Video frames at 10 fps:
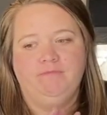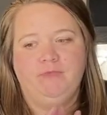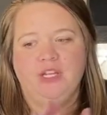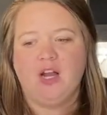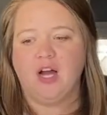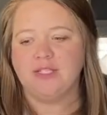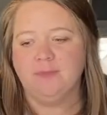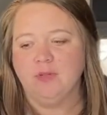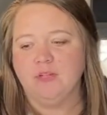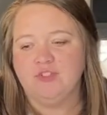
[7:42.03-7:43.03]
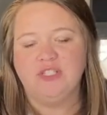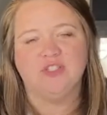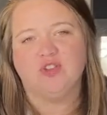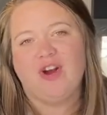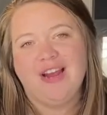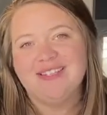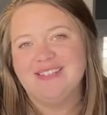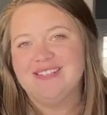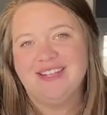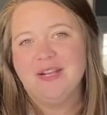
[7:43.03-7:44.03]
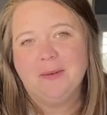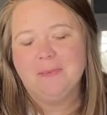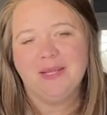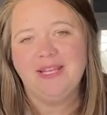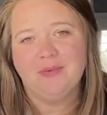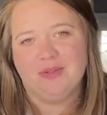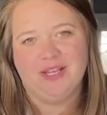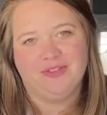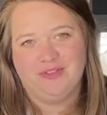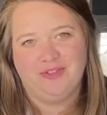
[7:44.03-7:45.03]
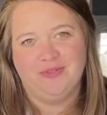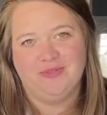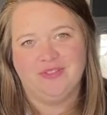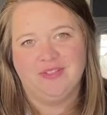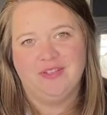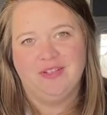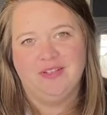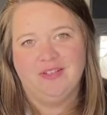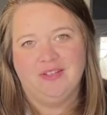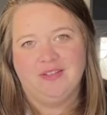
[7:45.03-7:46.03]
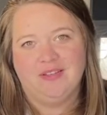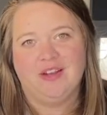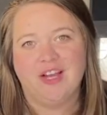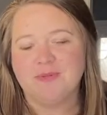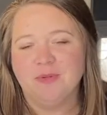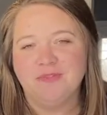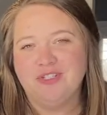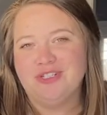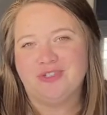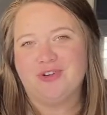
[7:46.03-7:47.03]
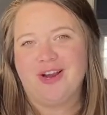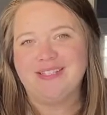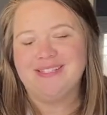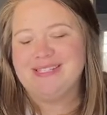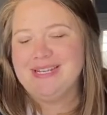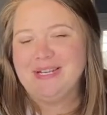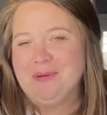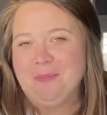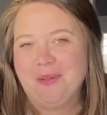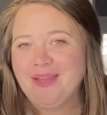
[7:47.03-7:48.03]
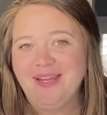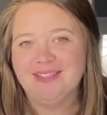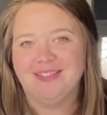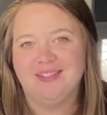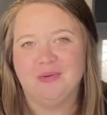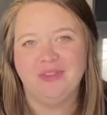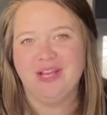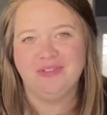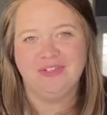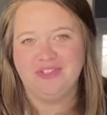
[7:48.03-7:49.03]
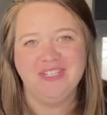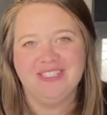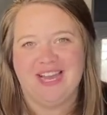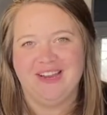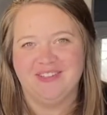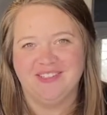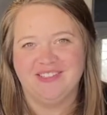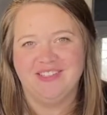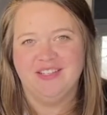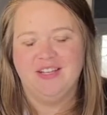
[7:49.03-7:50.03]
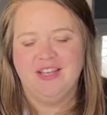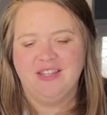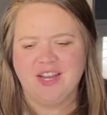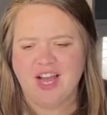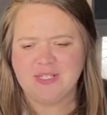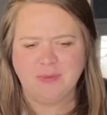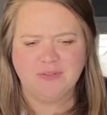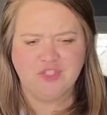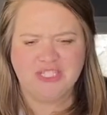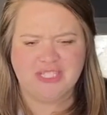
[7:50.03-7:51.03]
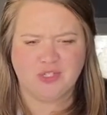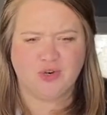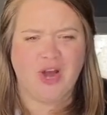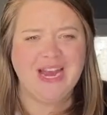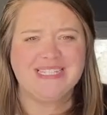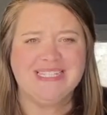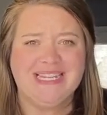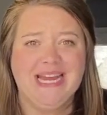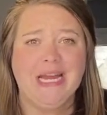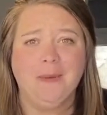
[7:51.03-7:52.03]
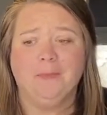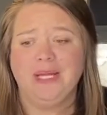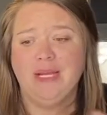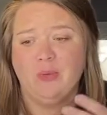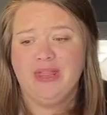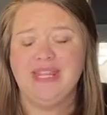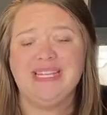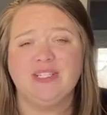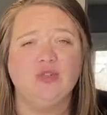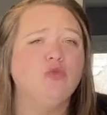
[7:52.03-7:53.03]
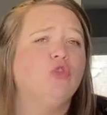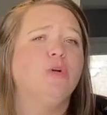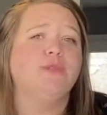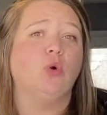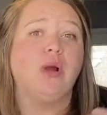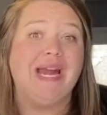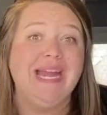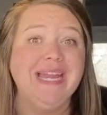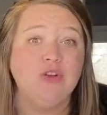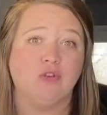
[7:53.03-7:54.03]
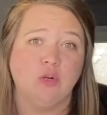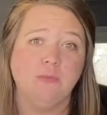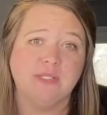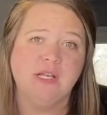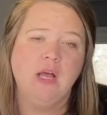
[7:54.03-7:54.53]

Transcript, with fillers: the gospel of Jesus Christ is incomplete without the Jews. The gospel of Jesus Christ is incomplete without the Gentiles. The gospel of Jesus Christ is incomplete when these two groups or any groups